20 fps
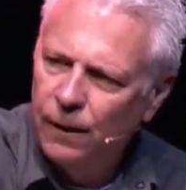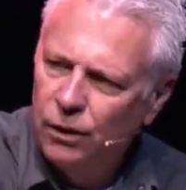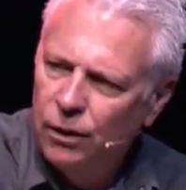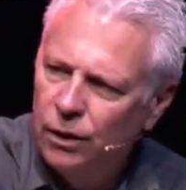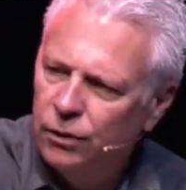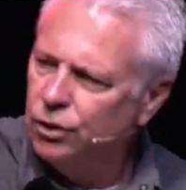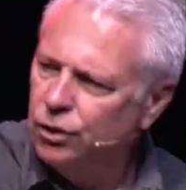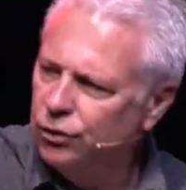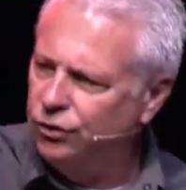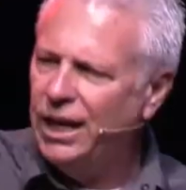
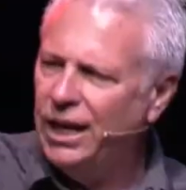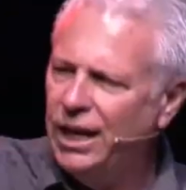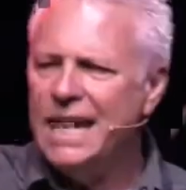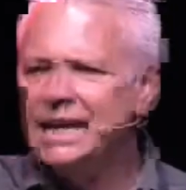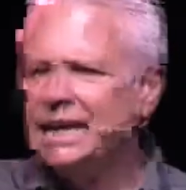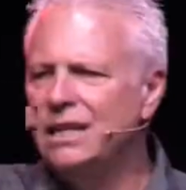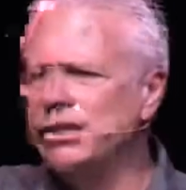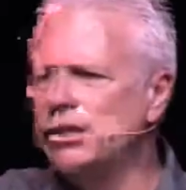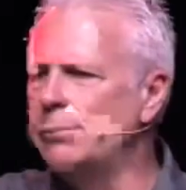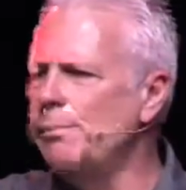to
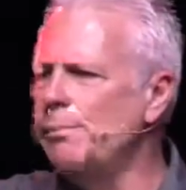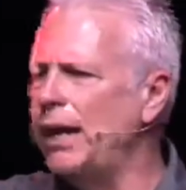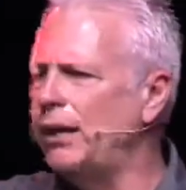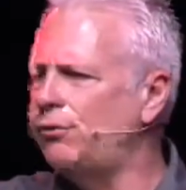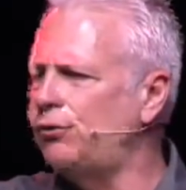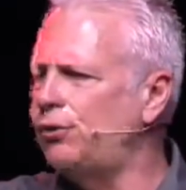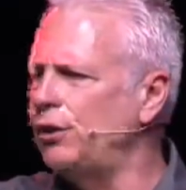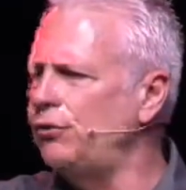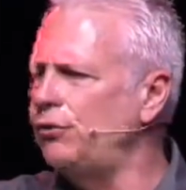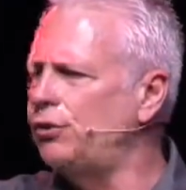taking the
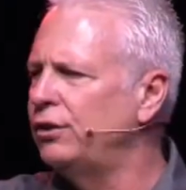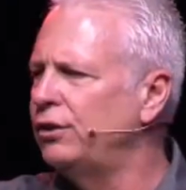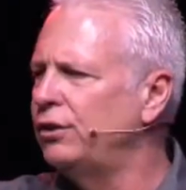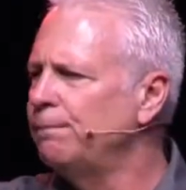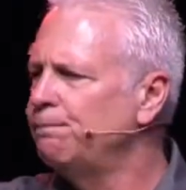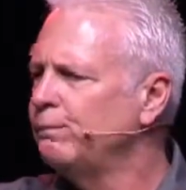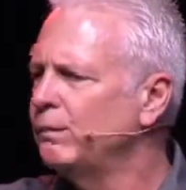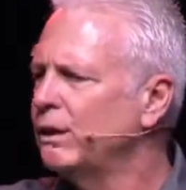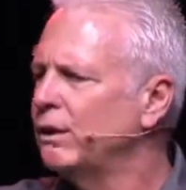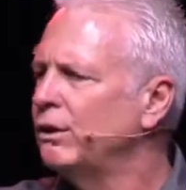message
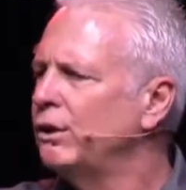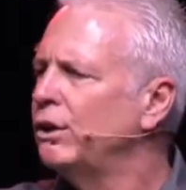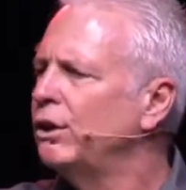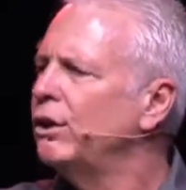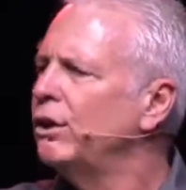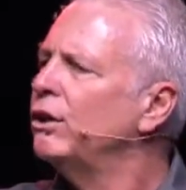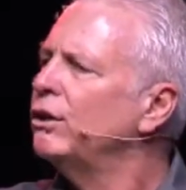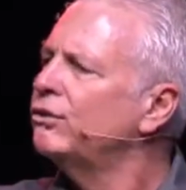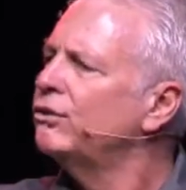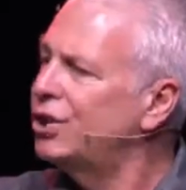
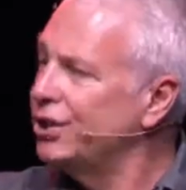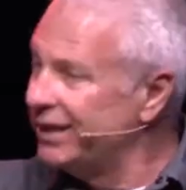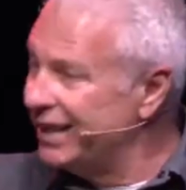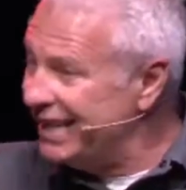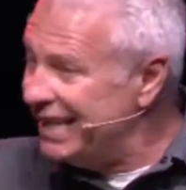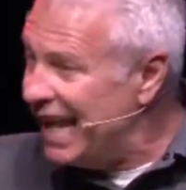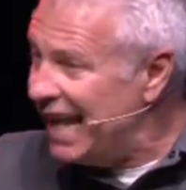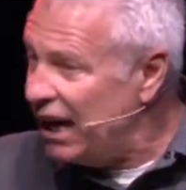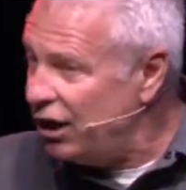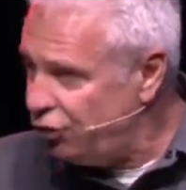to the
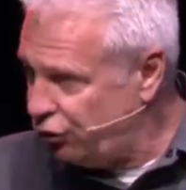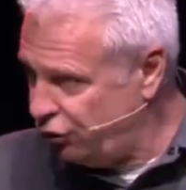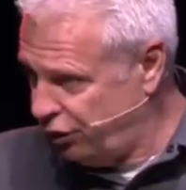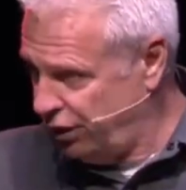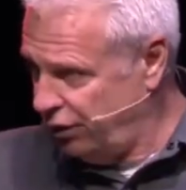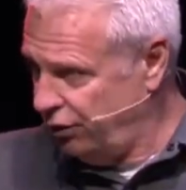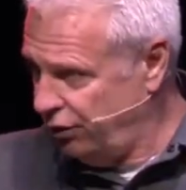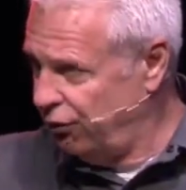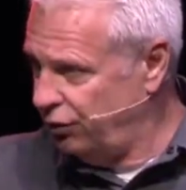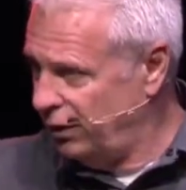
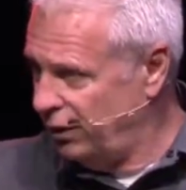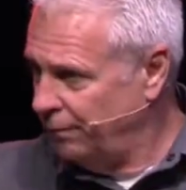nations.